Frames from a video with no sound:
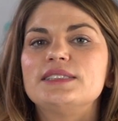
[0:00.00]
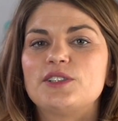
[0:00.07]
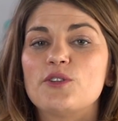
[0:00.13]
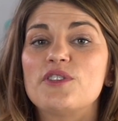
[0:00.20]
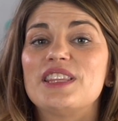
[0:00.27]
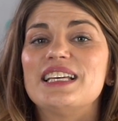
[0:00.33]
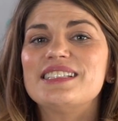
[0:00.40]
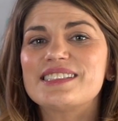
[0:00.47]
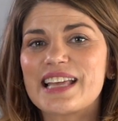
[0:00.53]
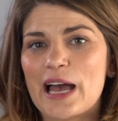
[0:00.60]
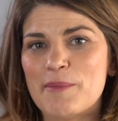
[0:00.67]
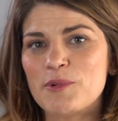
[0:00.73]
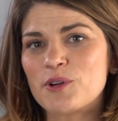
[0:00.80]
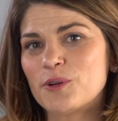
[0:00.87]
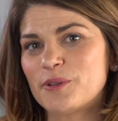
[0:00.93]
So this
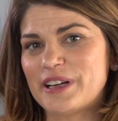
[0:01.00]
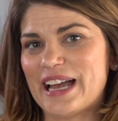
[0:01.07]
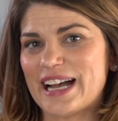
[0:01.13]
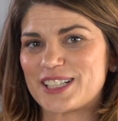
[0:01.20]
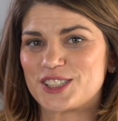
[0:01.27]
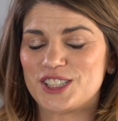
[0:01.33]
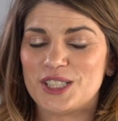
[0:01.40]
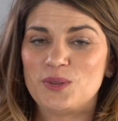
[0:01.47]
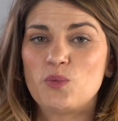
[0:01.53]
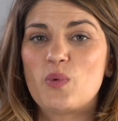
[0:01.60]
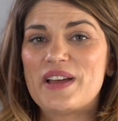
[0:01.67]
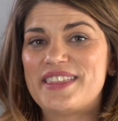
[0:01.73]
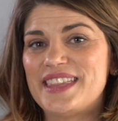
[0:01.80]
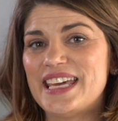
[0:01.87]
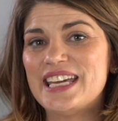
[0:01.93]
chemical reaction
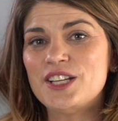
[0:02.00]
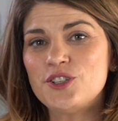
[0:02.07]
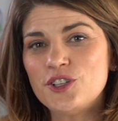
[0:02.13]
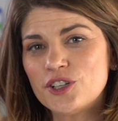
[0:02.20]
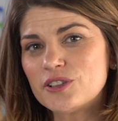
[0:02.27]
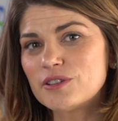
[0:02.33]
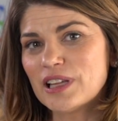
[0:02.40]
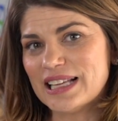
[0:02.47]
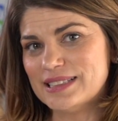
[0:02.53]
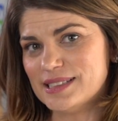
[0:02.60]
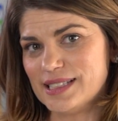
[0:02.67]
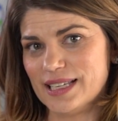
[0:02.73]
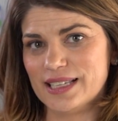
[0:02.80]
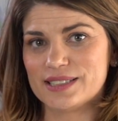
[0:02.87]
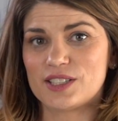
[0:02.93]
within your
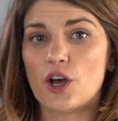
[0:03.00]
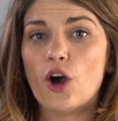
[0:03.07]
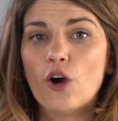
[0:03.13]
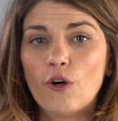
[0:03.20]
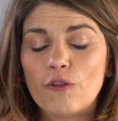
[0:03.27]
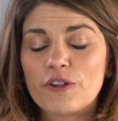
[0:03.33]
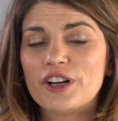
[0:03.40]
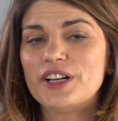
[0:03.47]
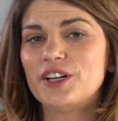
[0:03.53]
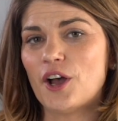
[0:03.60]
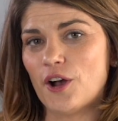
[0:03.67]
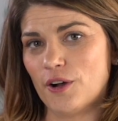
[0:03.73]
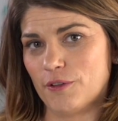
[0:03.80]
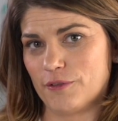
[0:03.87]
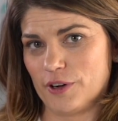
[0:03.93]
lenses over and
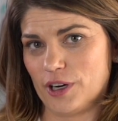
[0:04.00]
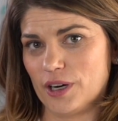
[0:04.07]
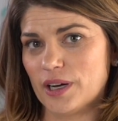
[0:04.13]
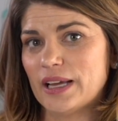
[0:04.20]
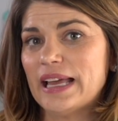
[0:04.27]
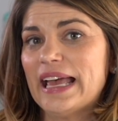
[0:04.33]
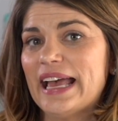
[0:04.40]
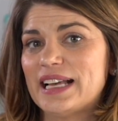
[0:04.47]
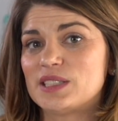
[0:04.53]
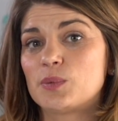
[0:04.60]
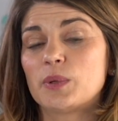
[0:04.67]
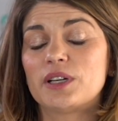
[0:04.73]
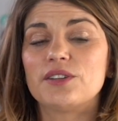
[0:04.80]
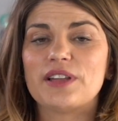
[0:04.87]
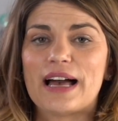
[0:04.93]
over is
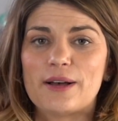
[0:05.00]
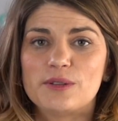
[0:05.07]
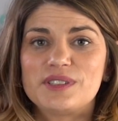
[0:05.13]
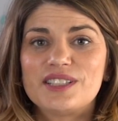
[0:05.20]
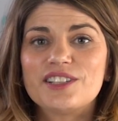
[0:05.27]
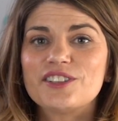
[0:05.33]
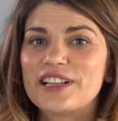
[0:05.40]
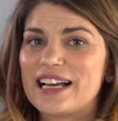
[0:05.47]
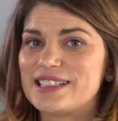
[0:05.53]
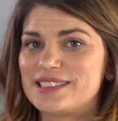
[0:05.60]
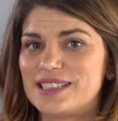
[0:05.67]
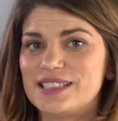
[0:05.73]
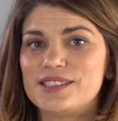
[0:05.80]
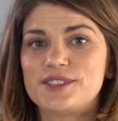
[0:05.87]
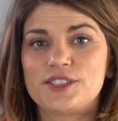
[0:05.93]
what allows the
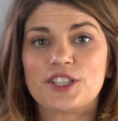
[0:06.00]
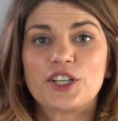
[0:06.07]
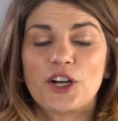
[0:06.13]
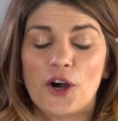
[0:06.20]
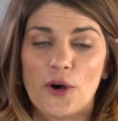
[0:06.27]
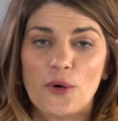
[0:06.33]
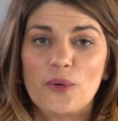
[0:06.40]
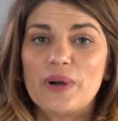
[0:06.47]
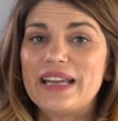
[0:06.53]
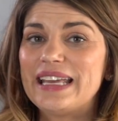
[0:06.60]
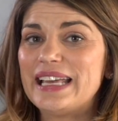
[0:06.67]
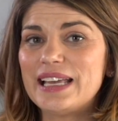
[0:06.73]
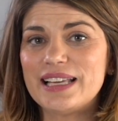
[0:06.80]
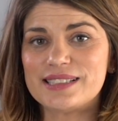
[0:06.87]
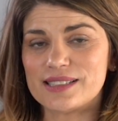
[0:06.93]
glasses to go
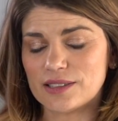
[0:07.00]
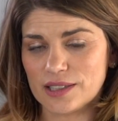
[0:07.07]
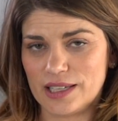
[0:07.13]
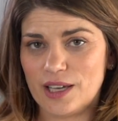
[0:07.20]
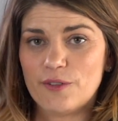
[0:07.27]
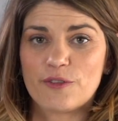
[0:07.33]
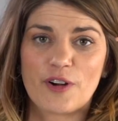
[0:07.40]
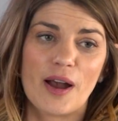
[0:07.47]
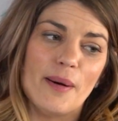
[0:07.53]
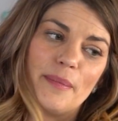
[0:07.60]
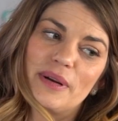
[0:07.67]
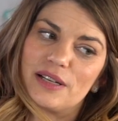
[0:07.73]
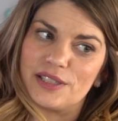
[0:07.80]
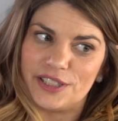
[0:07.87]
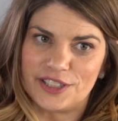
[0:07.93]
easily
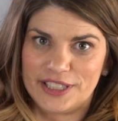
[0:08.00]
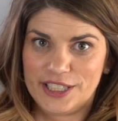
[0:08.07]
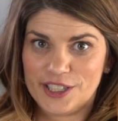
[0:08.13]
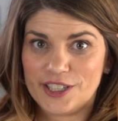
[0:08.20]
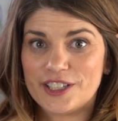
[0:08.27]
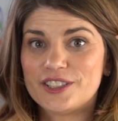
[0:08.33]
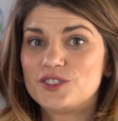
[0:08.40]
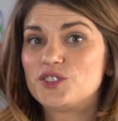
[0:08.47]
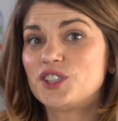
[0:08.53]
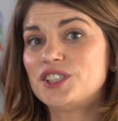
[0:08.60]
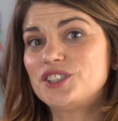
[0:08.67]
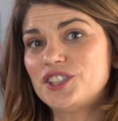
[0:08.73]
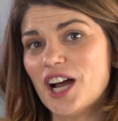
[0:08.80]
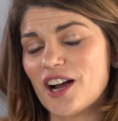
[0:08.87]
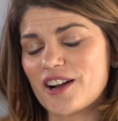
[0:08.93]
from clear to
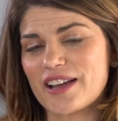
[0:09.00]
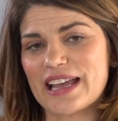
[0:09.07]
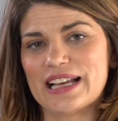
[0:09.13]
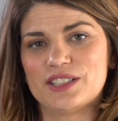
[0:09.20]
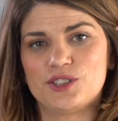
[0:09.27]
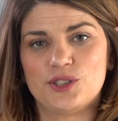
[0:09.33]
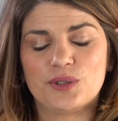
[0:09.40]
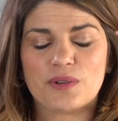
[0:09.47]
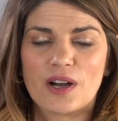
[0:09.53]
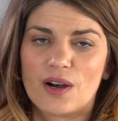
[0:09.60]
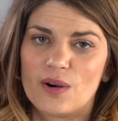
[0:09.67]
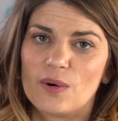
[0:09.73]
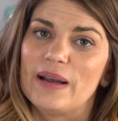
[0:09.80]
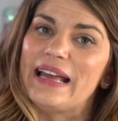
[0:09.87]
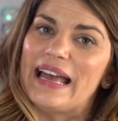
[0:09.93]
dark as you
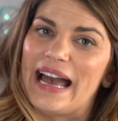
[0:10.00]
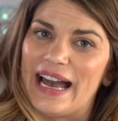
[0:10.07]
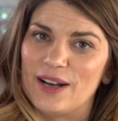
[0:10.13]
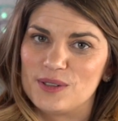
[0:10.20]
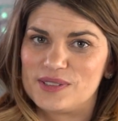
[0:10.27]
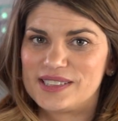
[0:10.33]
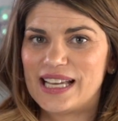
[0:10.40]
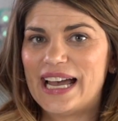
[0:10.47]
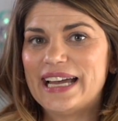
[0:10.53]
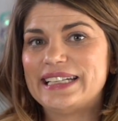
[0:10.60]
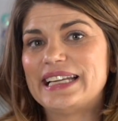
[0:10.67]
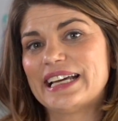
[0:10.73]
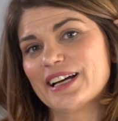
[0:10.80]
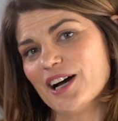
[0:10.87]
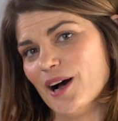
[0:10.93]
go outside
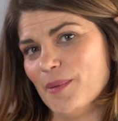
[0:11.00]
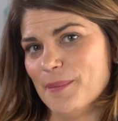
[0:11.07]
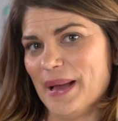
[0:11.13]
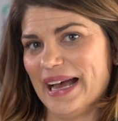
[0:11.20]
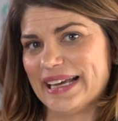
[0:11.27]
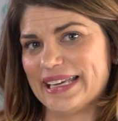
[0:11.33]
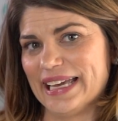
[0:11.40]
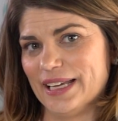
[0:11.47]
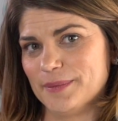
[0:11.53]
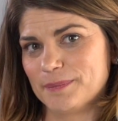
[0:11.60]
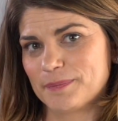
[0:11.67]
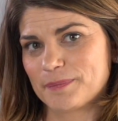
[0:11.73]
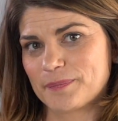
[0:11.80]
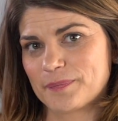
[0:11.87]
and come back in.